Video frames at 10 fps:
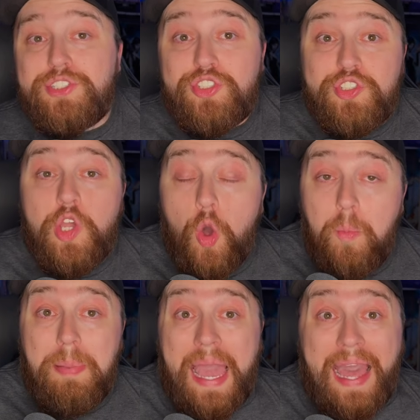so
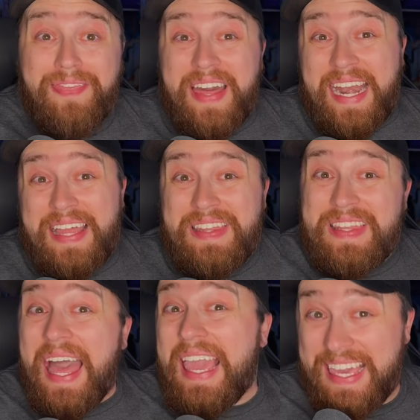bad that I
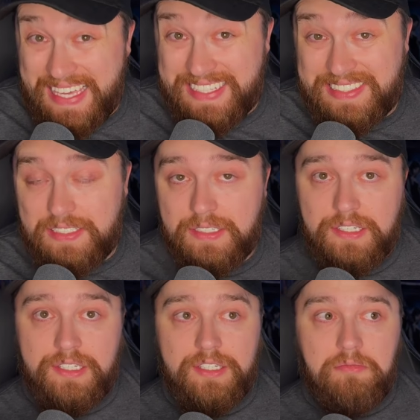like it,
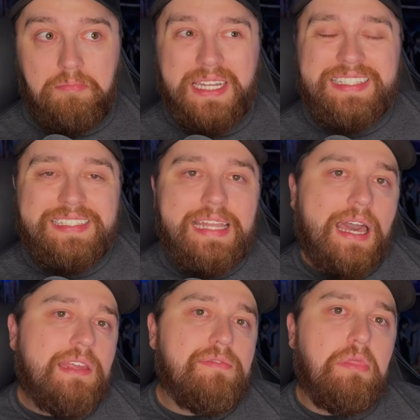but it's
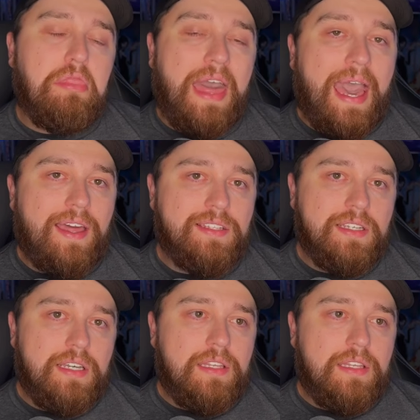not even that.